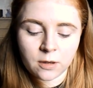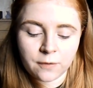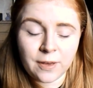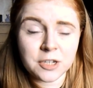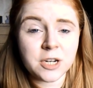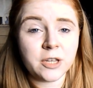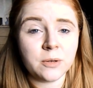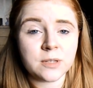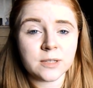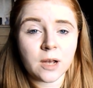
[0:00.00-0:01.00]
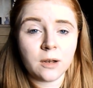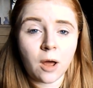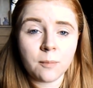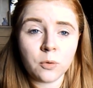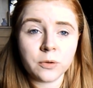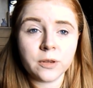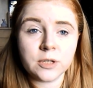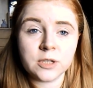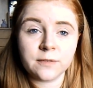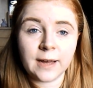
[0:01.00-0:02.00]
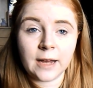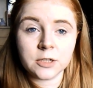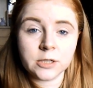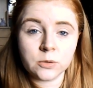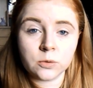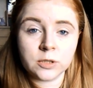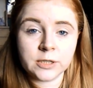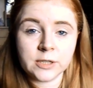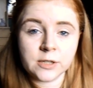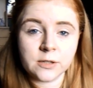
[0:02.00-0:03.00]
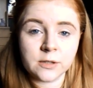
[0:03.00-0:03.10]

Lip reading: I've actually used this a lot more than the stuff I actually ordered.